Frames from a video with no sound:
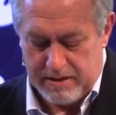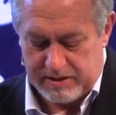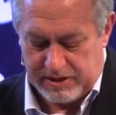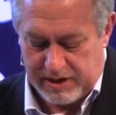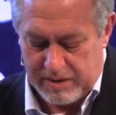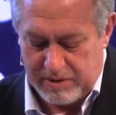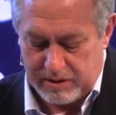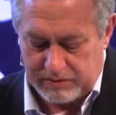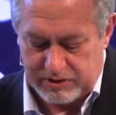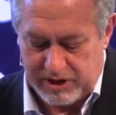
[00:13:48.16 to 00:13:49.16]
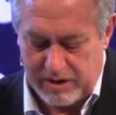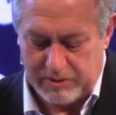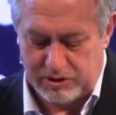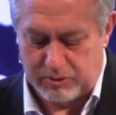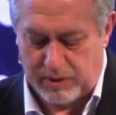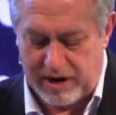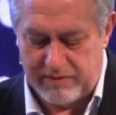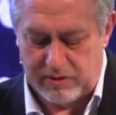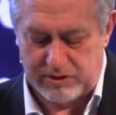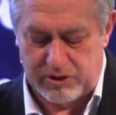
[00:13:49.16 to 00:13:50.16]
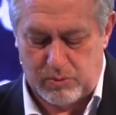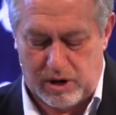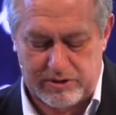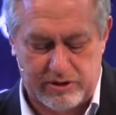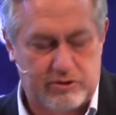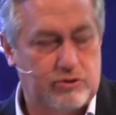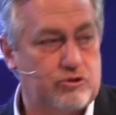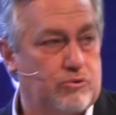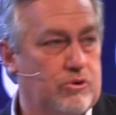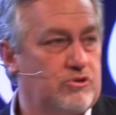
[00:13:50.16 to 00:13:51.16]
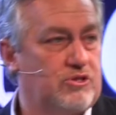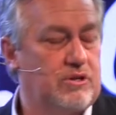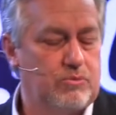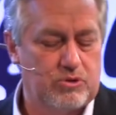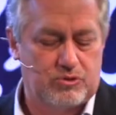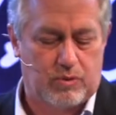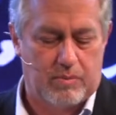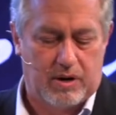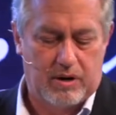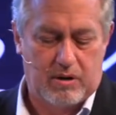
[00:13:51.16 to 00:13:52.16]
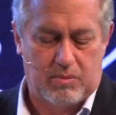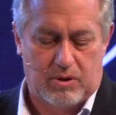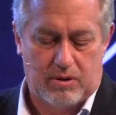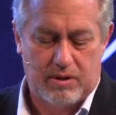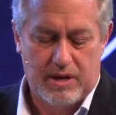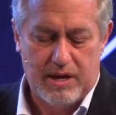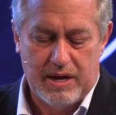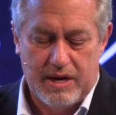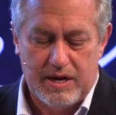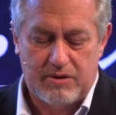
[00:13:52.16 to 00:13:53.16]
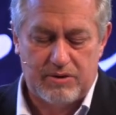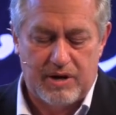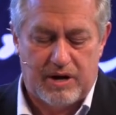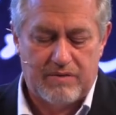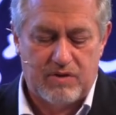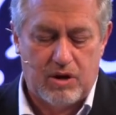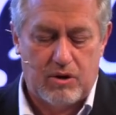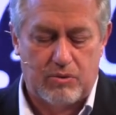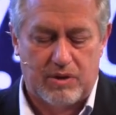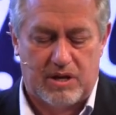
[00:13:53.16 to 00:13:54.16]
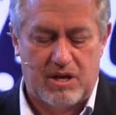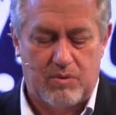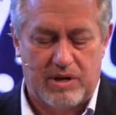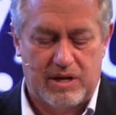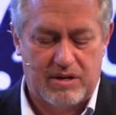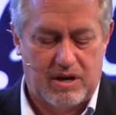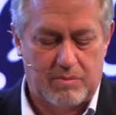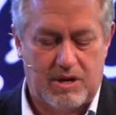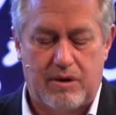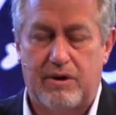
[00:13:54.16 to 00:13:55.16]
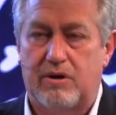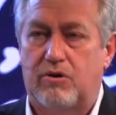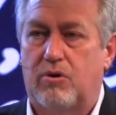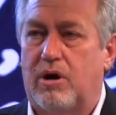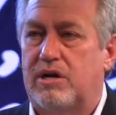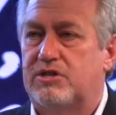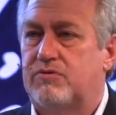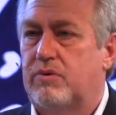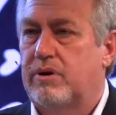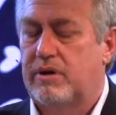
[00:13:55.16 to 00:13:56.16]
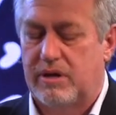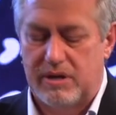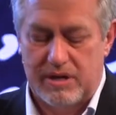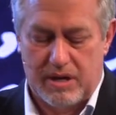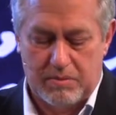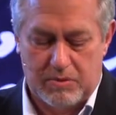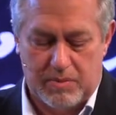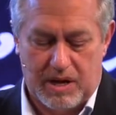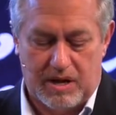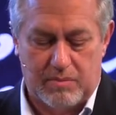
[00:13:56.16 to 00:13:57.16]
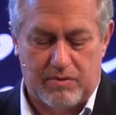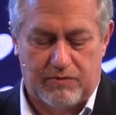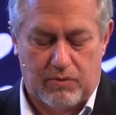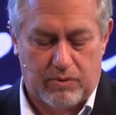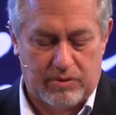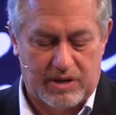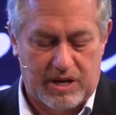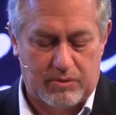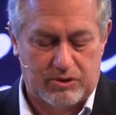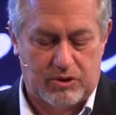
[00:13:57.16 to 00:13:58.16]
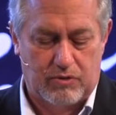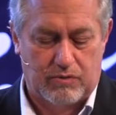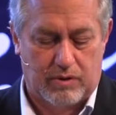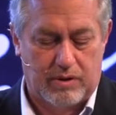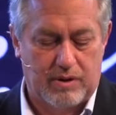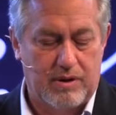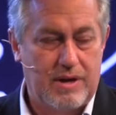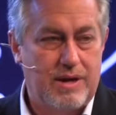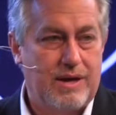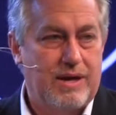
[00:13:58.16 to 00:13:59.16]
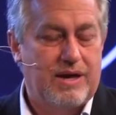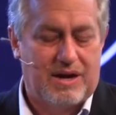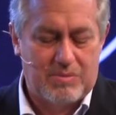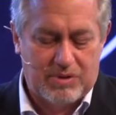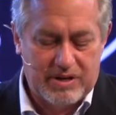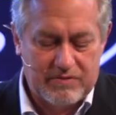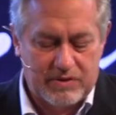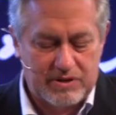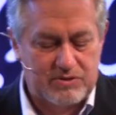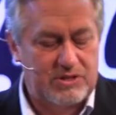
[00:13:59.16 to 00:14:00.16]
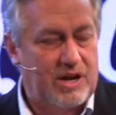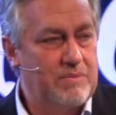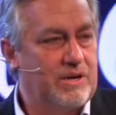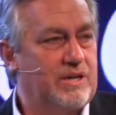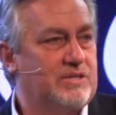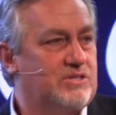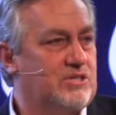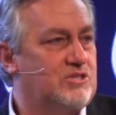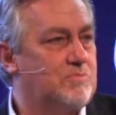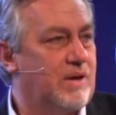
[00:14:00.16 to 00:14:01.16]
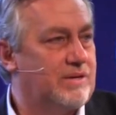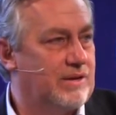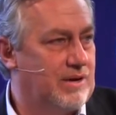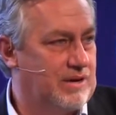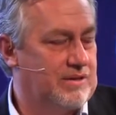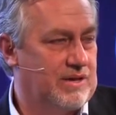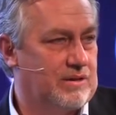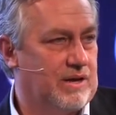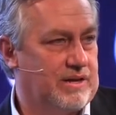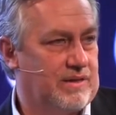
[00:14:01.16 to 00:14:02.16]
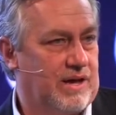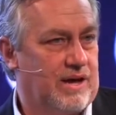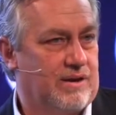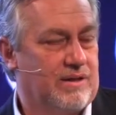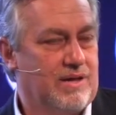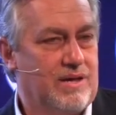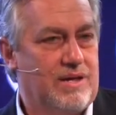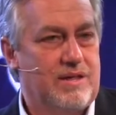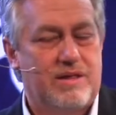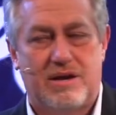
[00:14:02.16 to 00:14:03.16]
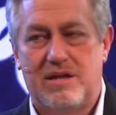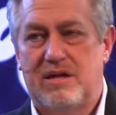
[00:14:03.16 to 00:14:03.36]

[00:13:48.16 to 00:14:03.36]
The timing of Simon's arrival as he walked into Jerusalem was remarkable. He could not have known that he would end up carrying a cross for a condemned man before the day was over. And I believe that if Simon had suspected anything like that, that he